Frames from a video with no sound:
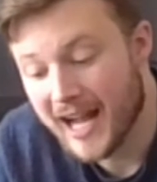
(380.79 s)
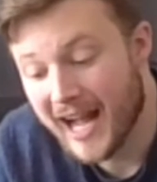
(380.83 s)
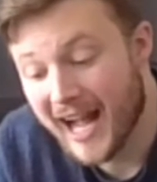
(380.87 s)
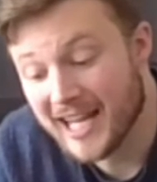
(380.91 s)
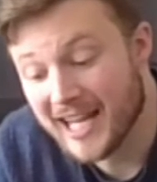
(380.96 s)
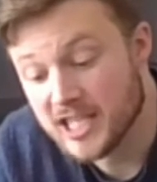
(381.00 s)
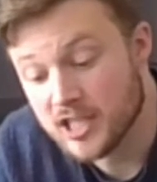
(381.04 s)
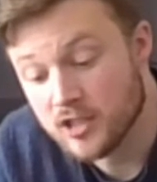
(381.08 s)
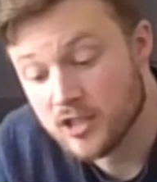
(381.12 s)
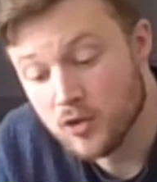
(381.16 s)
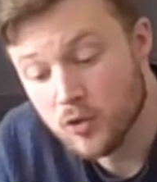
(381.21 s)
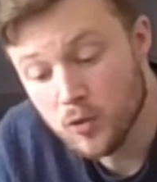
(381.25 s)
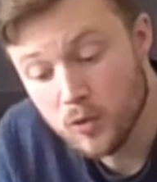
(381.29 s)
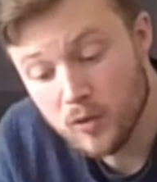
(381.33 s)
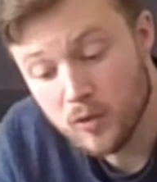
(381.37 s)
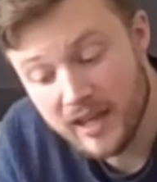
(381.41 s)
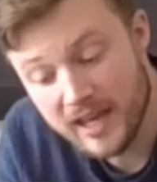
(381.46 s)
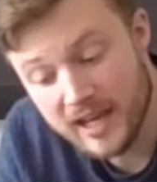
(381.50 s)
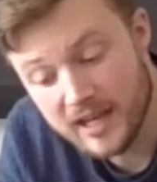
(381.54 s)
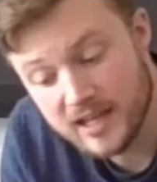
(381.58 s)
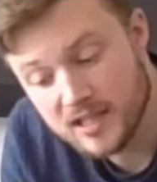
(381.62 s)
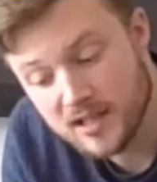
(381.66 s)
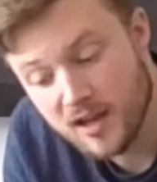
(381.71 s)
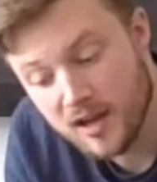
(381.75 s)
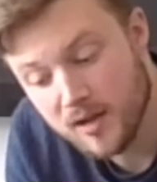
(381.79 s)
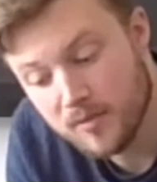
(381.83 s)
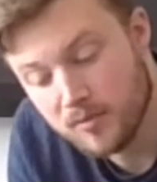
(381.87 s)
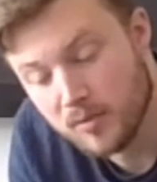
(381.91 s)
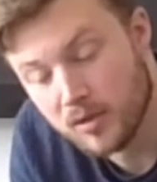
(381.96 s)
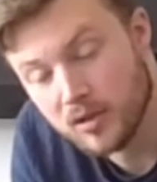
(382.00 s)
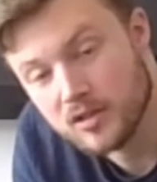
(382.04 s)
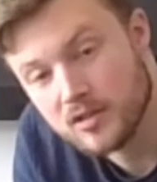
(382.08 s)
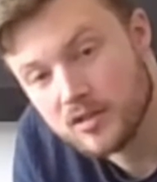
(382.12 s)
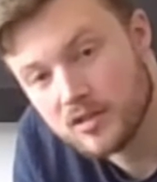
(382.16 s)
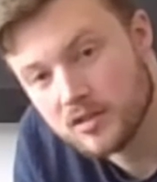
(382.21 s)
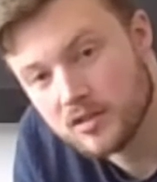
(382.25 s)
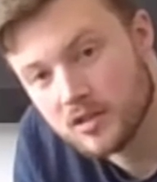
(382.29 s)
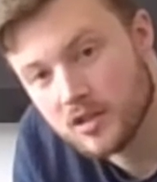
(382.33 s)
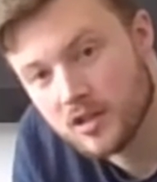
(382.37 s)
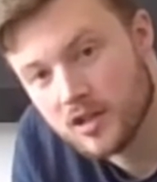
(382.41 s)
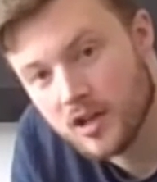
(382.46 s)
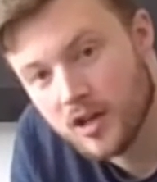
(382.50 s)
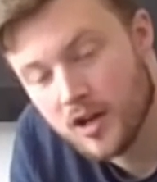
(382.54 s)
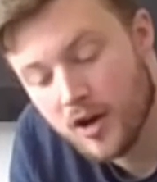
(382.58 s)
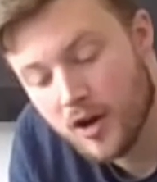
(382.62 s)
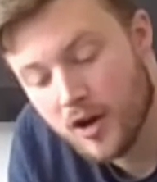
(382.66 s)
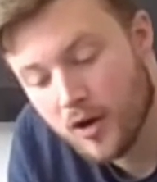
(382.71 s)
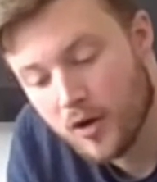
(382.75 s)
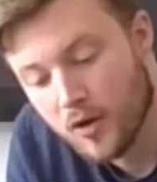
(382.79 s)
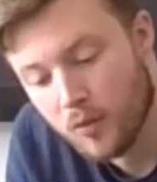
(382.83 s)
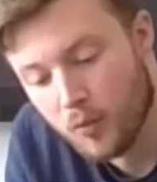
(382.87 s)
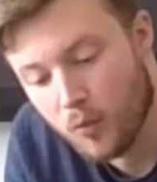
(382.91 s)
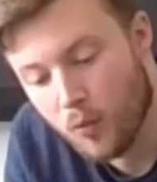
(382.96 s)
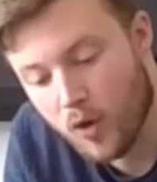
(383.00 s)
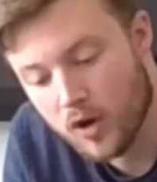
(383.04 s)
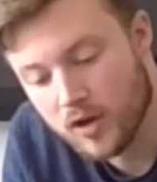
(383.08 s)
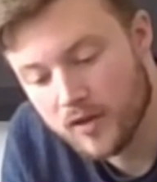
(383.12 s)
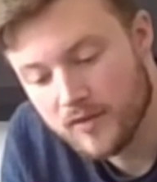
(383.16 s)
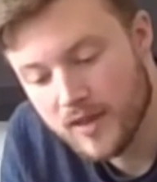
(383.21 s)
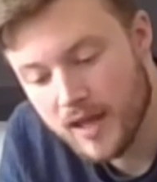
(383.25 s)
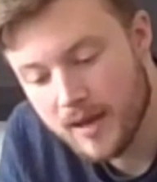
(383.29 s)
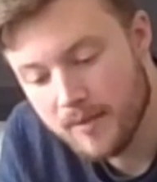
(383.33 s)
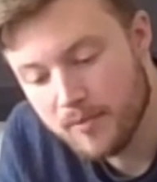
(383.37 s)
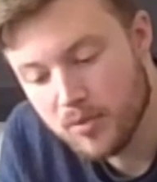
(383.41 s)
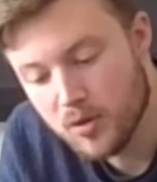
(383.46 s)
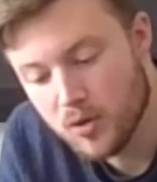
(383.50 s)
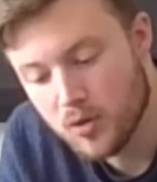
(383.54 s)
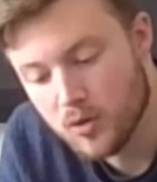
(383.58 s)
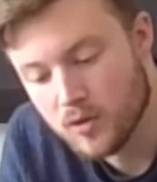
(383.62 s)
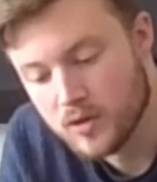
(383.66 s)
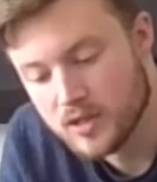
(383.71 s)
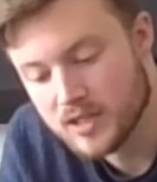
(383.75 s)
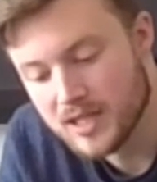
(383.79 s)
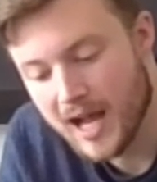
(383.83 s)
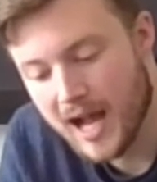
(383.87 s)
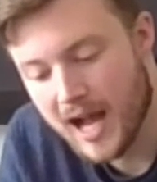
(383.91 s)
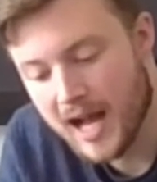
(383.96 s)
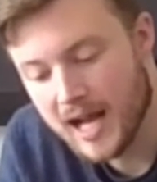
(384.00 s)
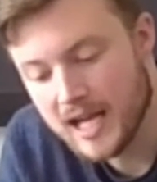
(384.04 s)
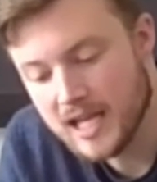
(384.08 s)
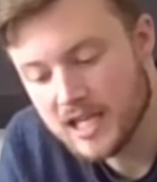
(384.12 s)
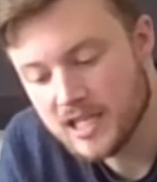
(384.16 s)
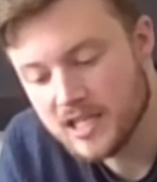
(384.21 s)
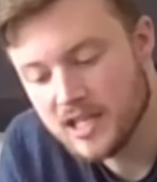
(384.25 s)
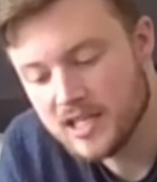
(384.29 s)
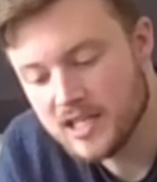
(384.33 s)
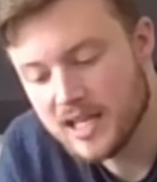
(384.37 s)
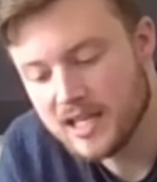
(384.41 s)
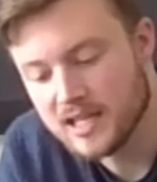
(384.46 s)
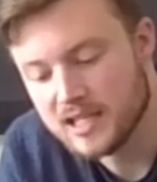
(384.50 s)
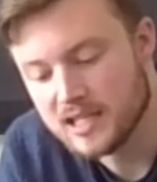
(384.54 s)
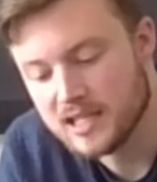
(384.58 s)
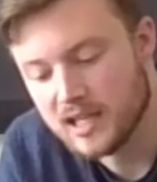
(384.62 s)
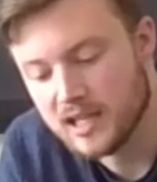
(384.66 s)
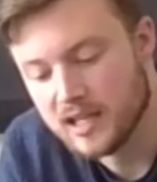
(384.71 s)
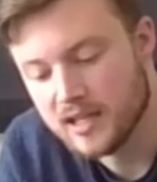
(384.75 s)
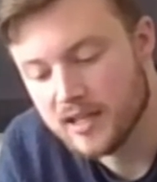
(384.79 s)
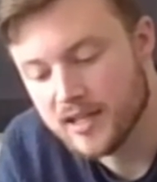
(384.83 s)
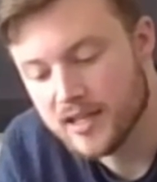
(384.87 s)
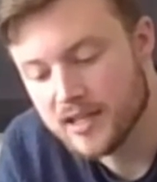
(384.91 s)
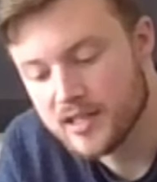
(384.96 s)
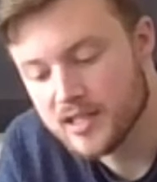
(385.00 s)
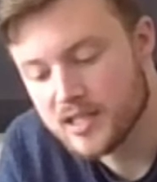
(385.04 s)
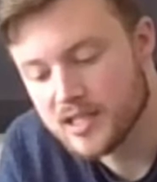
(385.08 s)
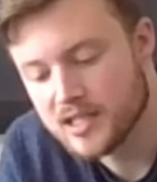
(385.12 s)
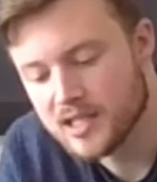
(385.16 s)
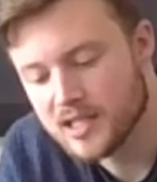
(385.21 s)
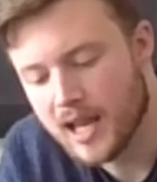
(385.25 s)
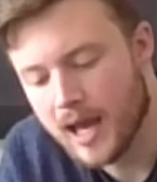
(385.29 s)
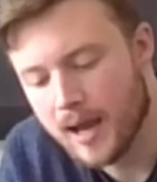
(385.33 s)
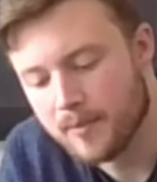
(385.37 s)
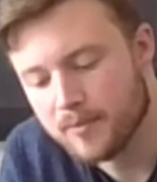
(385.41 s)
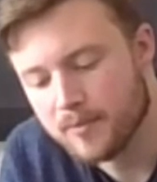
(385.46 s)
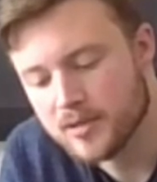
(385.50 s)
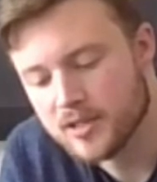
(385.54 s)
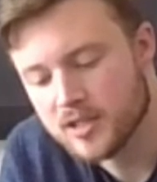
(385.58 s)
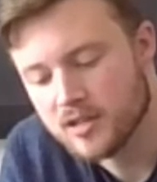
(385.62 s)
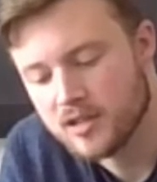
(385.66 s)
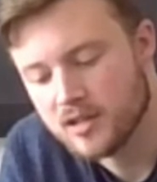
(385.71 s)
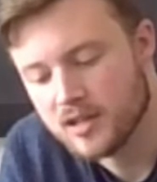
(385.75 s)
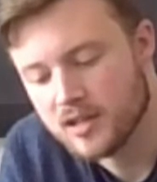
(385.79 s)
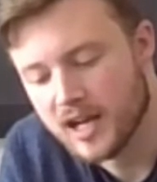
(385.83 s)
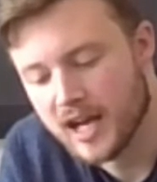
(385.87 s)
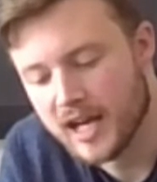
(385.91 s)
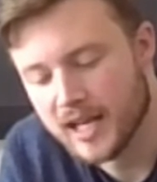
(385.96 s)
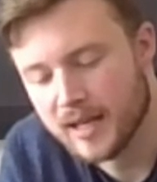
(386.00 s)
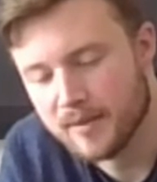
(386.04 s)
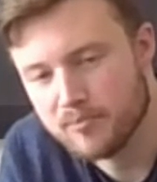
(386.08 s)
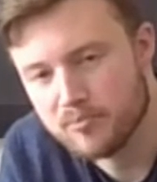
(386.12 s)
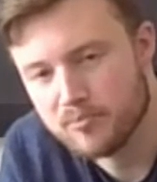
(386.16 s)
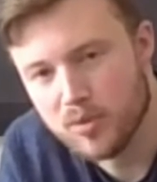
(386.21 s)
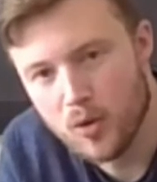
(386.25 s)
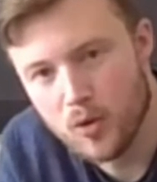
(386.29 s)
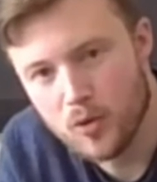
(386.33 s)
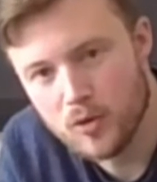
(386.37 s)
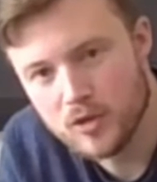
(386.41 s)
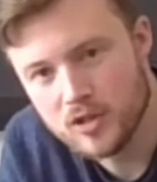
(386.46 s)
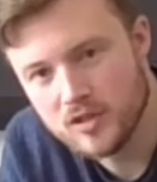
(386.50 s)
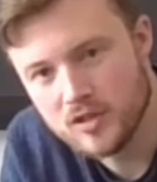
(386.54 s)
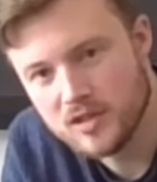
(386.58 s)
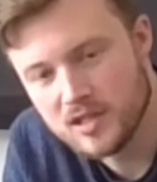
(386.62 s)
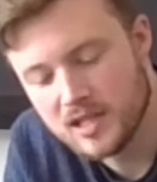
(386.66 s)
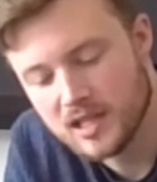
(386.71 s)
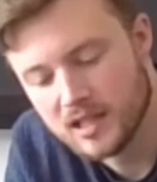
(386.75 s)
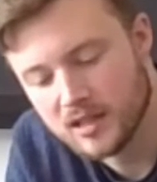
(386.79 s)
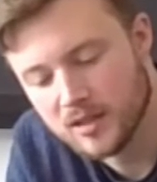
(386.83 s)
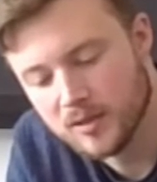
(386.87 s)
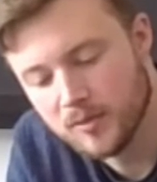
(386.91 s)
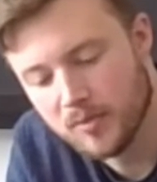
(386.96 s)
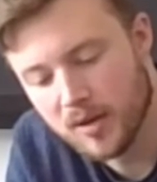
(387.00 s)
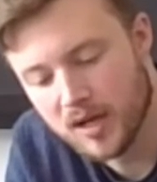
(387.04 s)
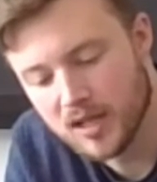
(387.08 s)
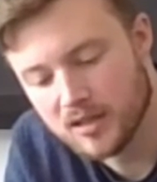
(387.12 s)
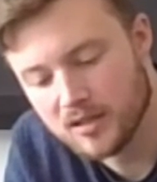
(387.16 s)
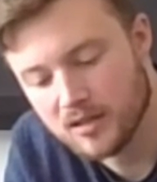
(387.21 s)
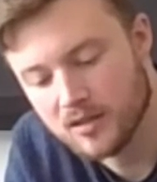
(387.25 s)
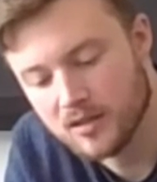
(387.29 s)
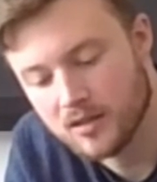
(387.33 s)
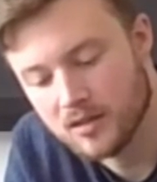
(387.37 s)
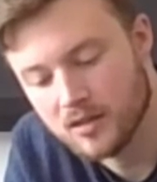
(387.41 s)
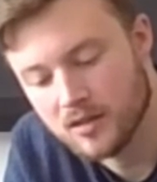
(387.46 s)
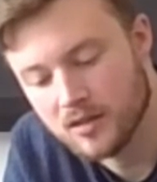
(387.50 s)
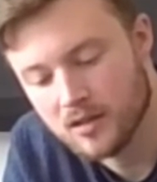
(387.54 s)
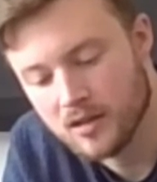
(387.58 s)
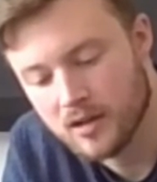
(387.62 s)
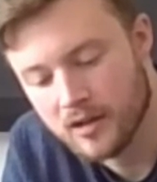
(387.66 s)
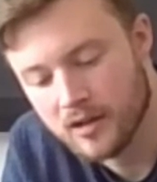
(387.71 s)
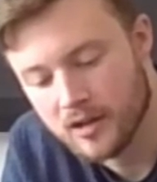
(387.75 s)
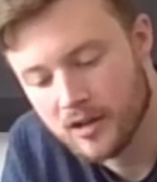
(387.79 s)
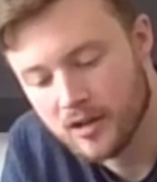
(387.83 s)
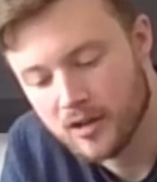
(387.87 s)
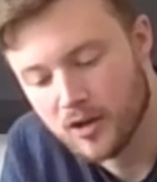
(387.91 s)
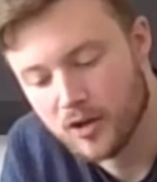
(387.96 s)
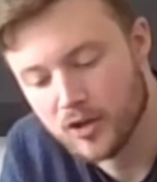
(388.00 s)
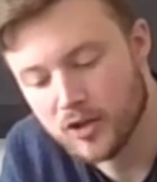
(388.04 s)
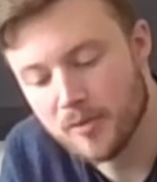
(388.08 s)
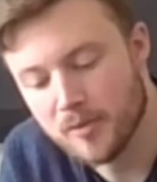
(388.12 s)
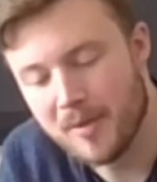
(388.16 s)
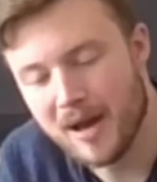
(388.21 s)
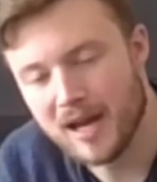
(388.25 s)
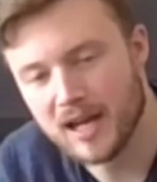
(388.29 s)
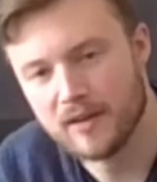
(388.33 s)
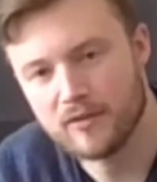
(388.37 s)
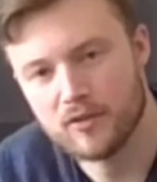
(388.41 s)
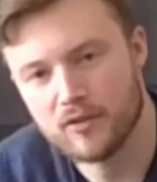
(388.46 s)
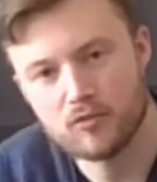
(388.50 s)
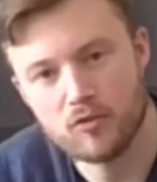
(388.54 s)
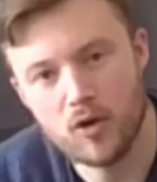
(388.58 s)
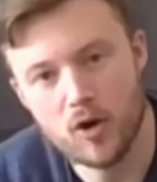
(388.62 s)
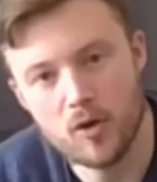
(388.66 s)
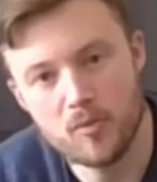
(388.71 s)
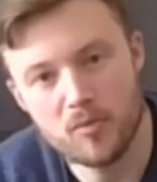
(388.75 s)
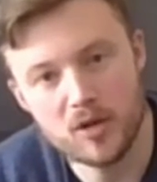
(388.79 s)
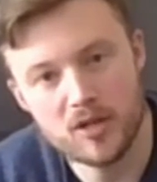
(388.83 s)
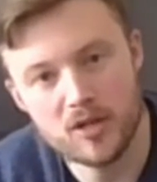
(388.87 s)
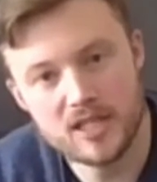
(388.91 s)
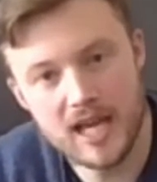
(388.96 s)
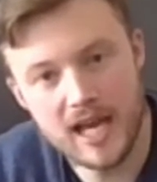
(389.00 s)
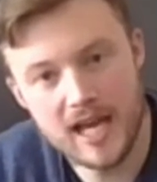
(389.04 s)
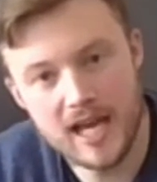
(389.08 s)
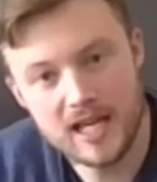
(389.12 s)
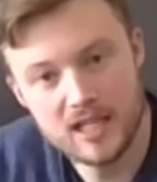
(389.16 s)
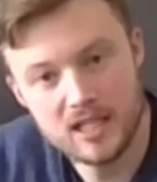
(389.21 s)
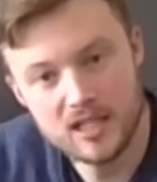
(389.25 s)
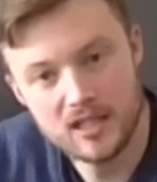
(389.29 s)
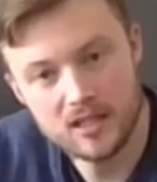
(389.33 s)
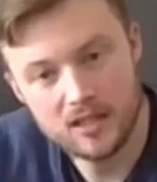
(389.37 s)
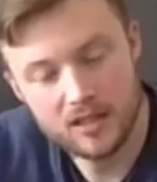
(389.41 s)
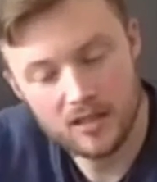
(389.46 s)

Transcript: And in all the excitement, one of their paws accidentally slapped an important little bump on the back of the robot's head.